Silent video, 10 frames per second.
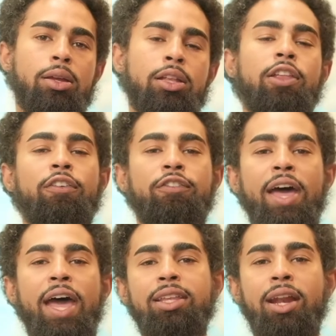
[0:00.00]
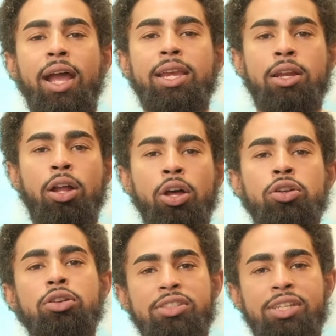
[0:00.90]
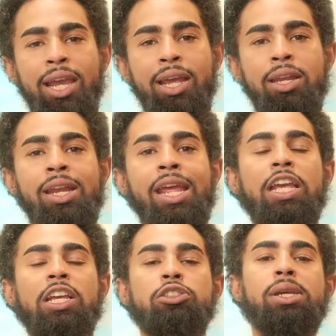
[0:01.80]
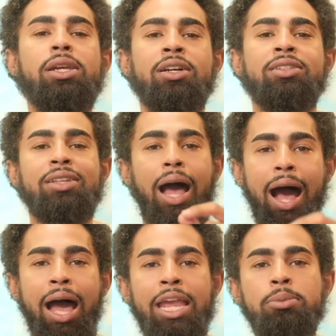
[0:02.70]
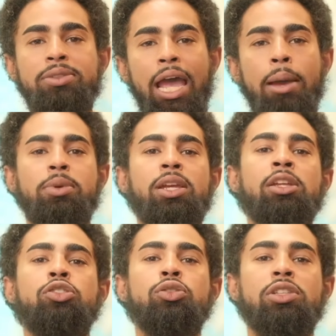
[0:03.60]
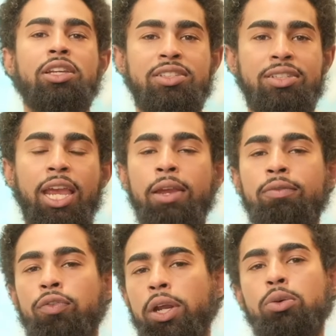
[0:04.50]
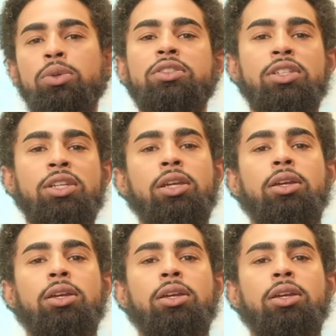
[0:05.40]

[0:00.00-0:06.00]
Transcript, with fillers: The fact that I can understand it is because I am tapped into the same frequency.